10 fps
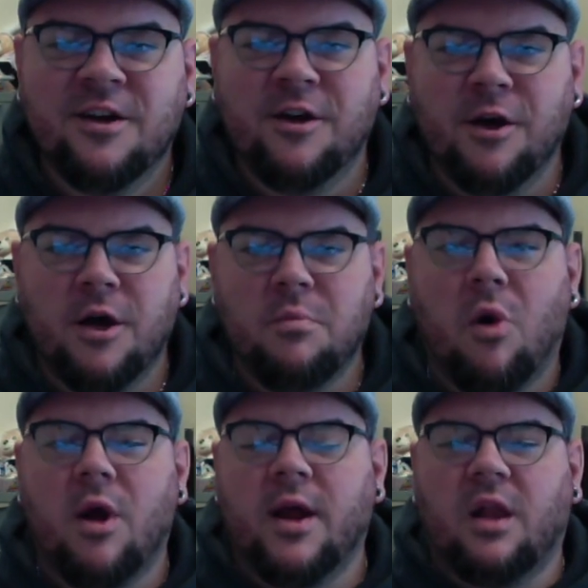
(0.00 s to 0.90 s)
Good
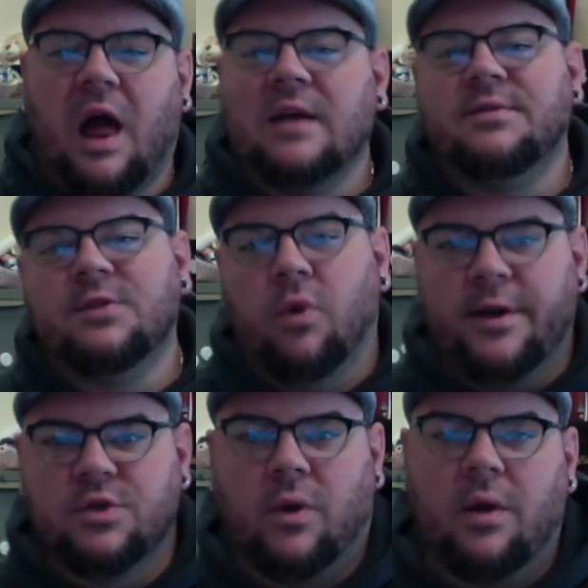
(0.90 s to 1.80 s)
morning, class of
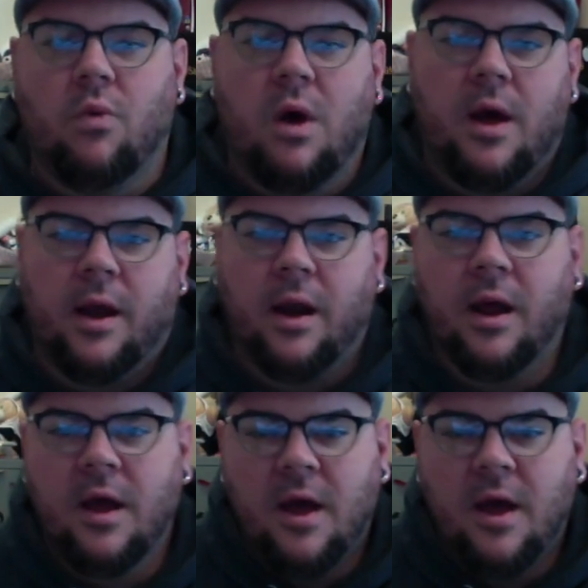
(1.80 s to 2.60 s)
2021.